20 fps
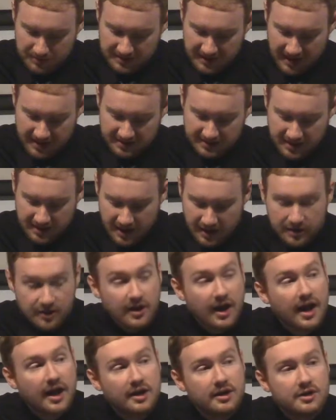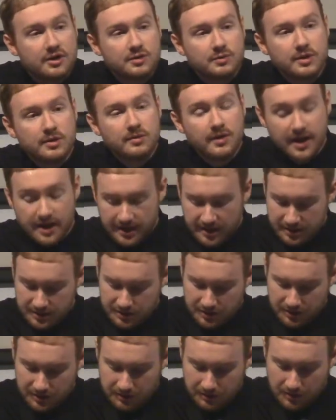was asking other hikers we ran
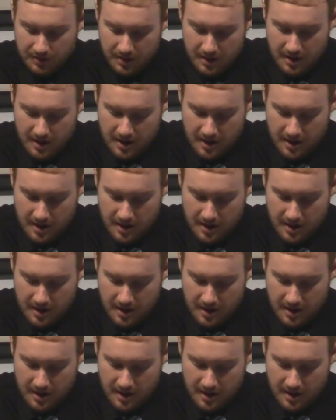into